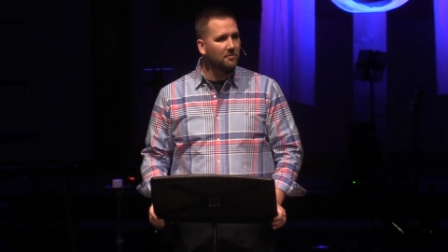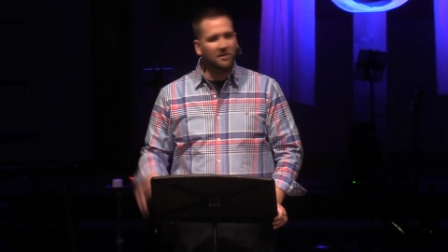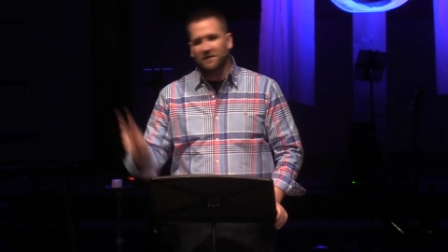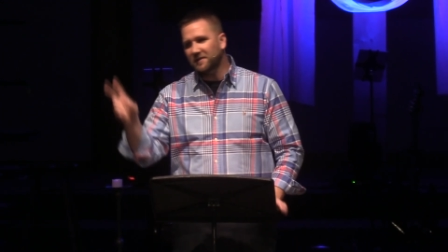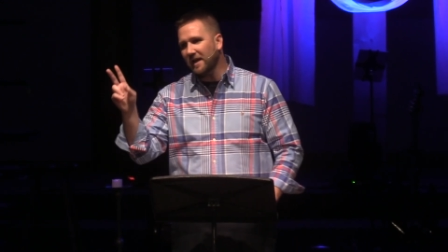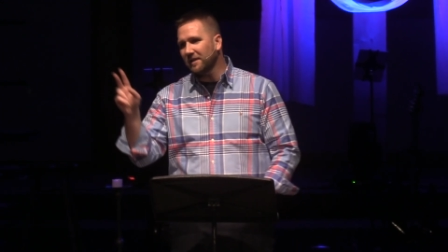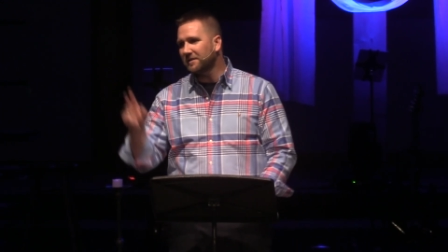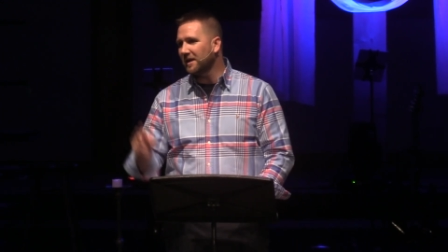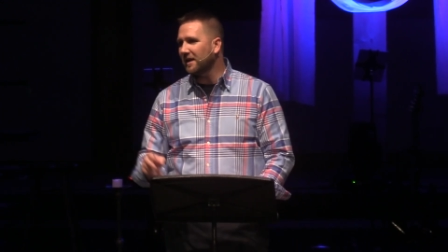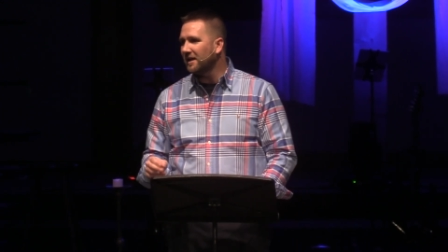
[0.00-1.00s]
But the second
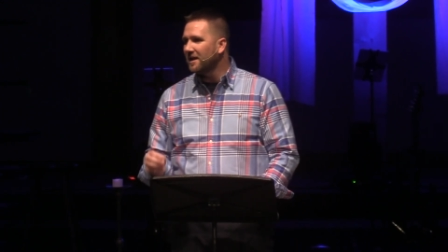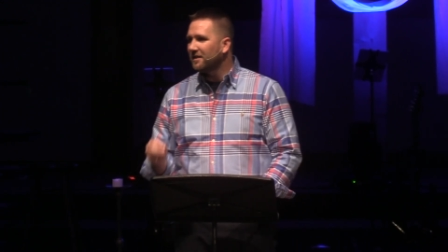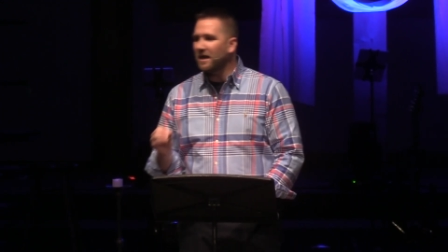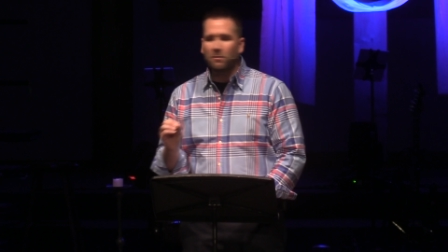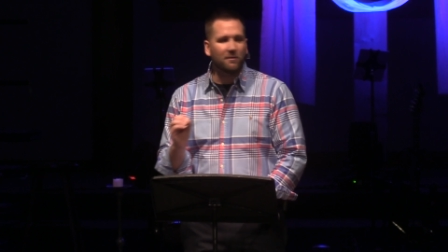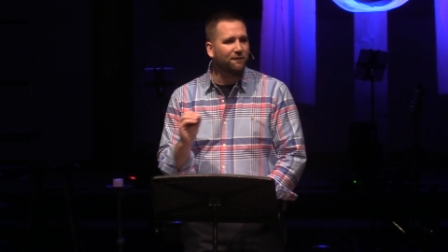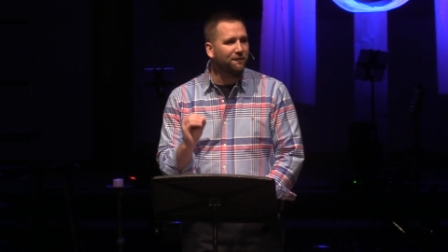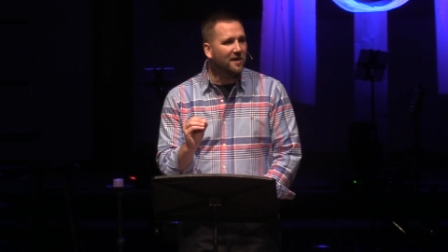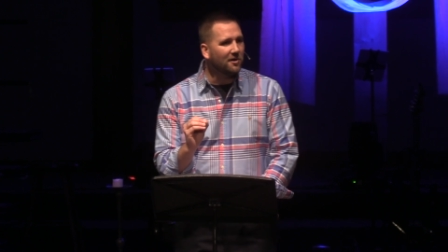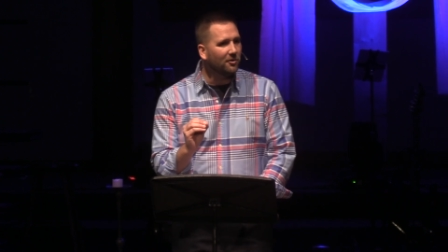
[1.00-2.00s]
thing, they were
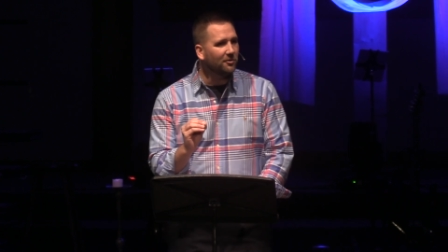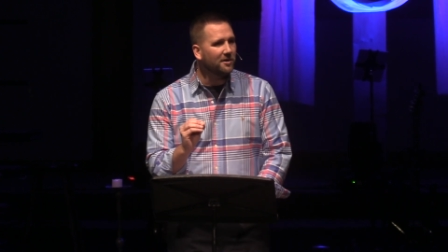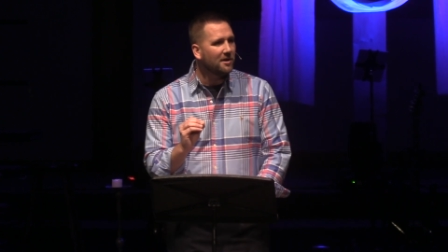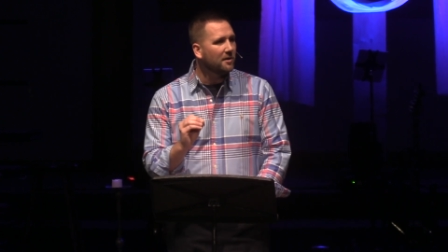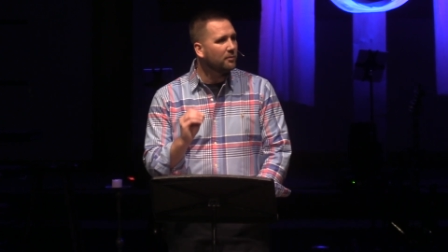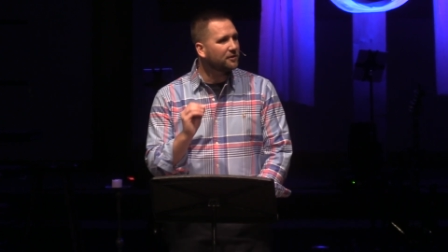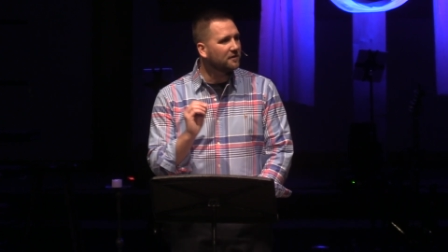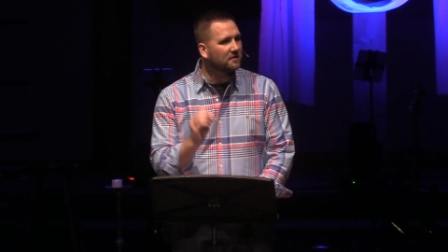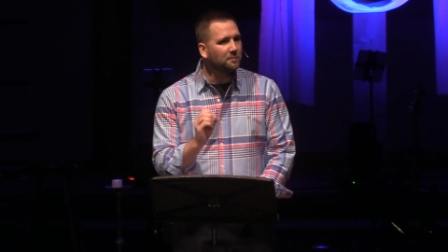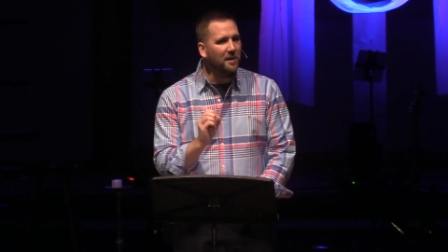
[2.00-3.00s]
filled with
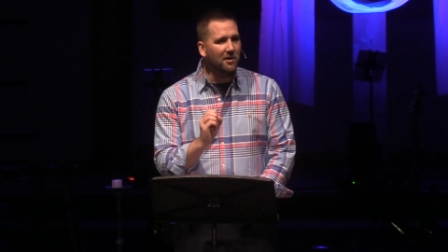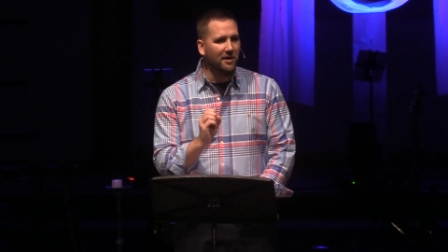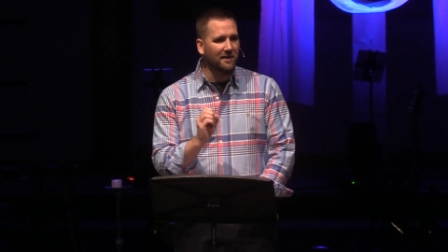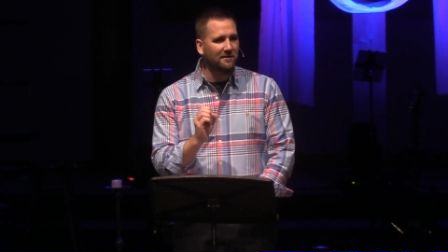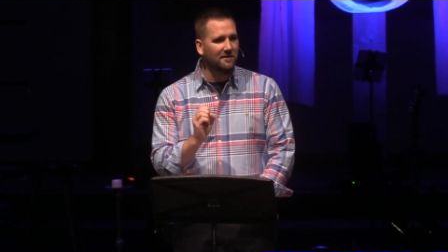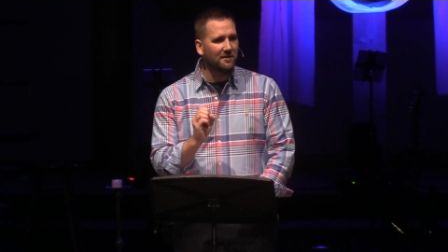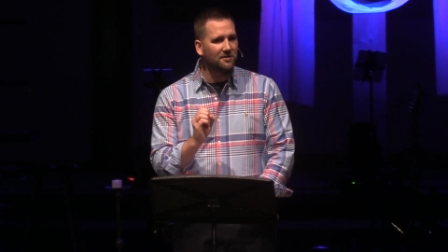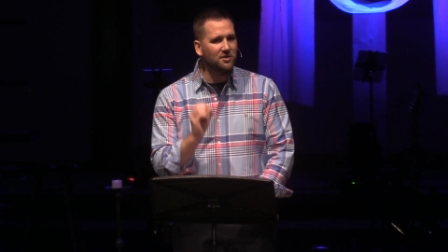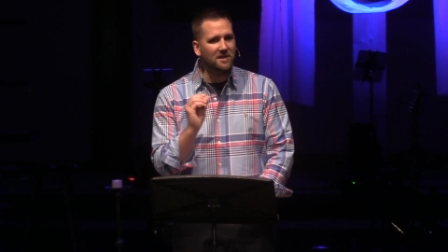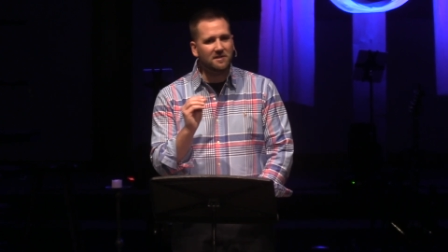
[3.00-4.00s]
the Spirit.
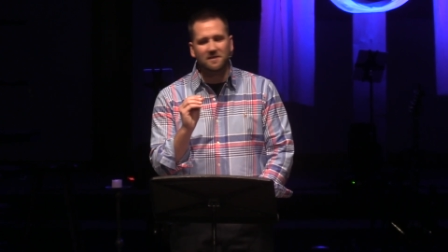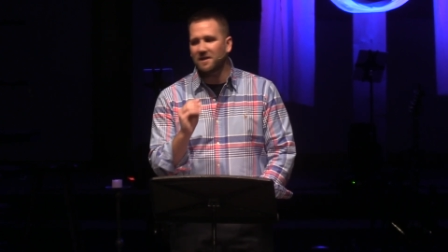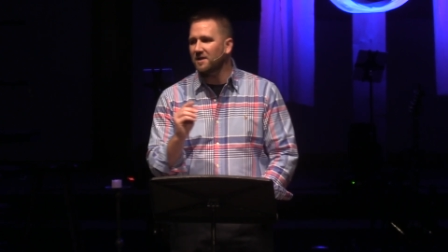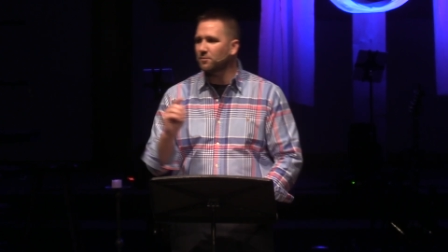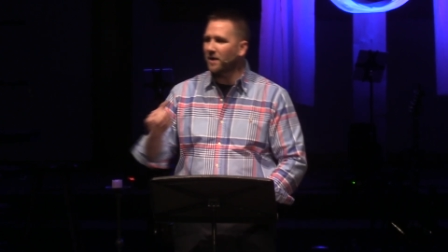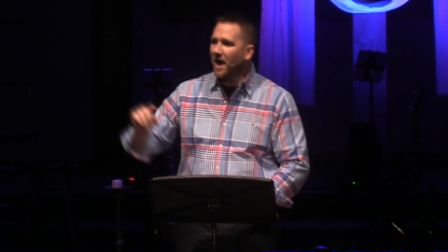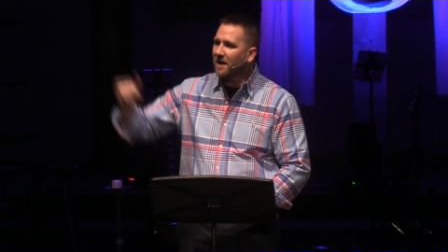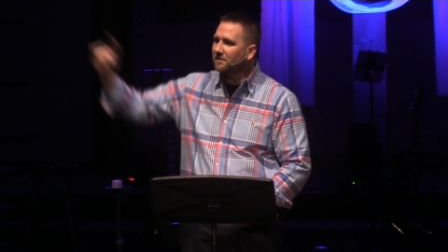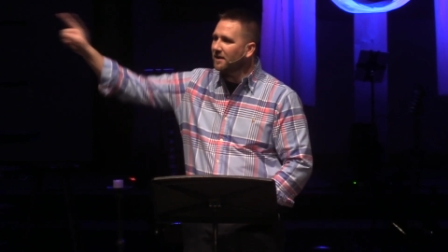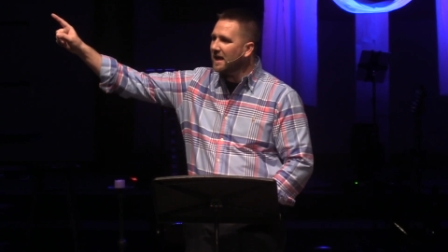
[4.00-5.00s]
Jesus says, When
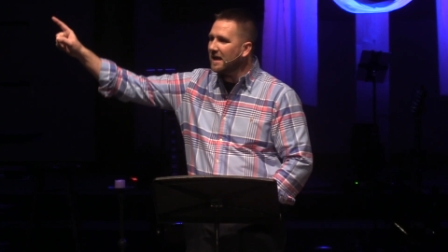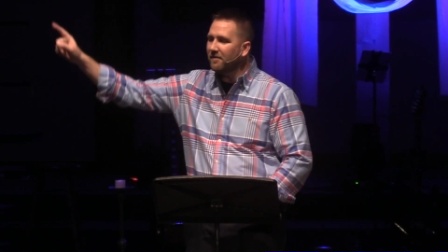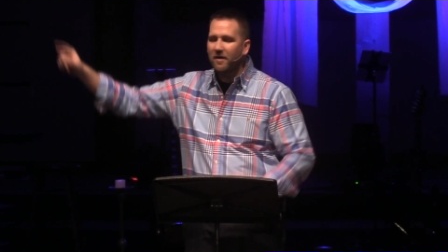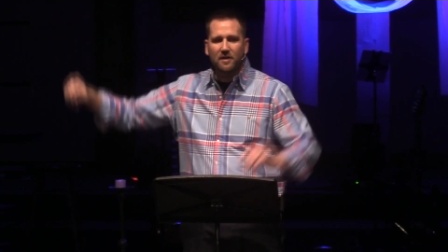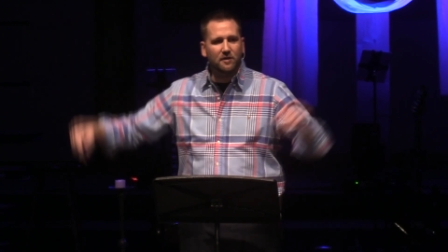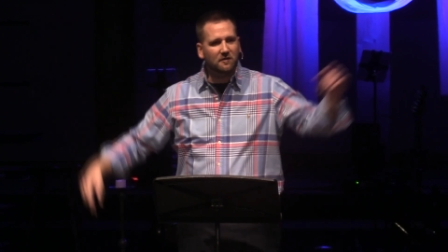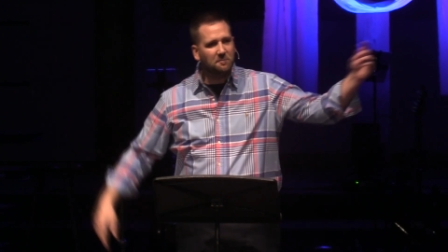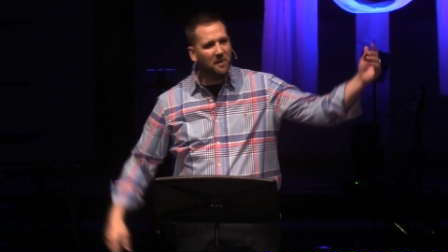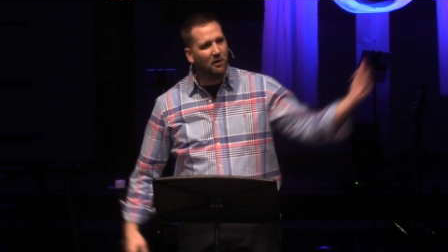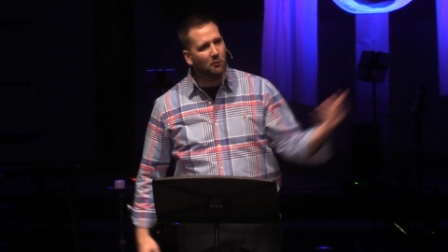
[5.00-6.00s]
I leave, the
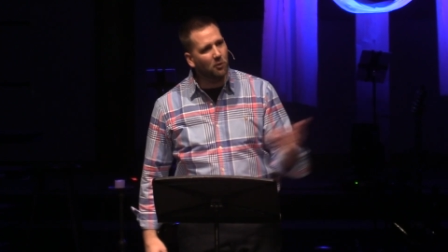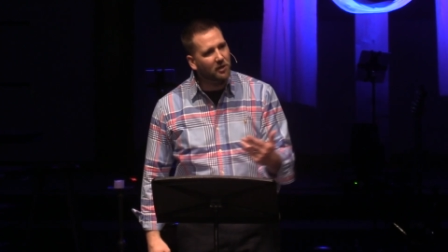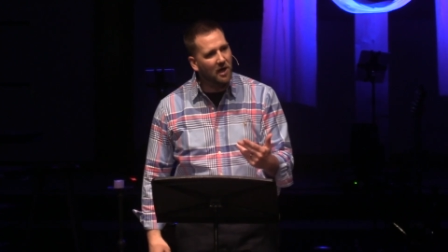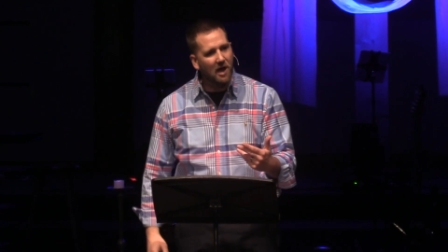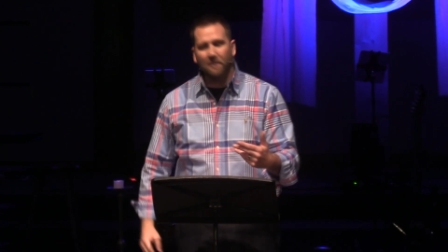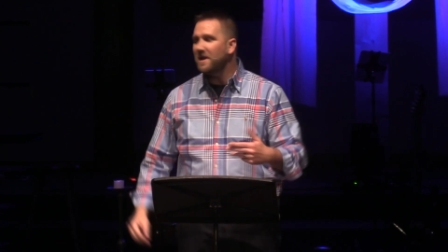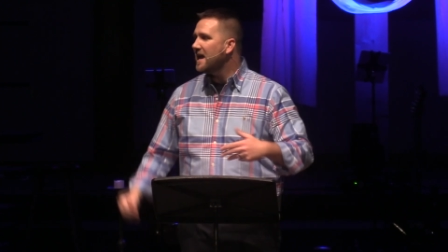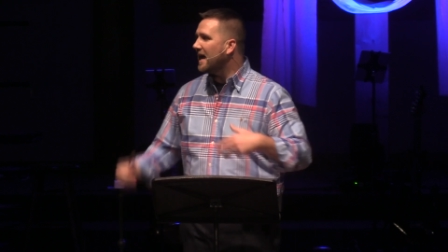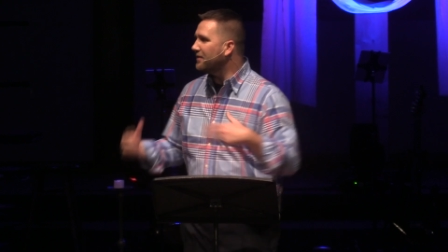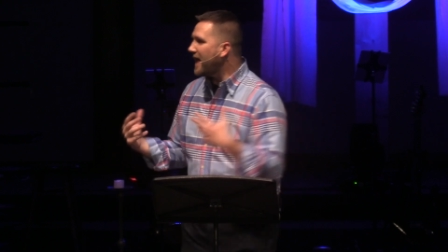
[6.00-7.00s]
Spirit will come,
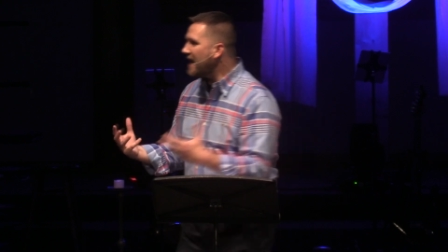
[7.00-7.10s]
and